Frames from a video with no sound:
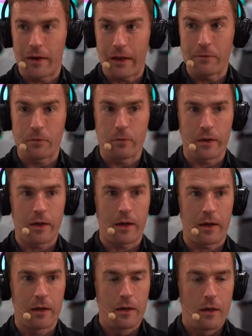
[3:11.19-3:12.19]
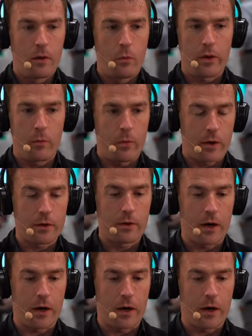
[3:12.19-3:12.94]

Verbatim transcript: eleven. We... Uh, We worked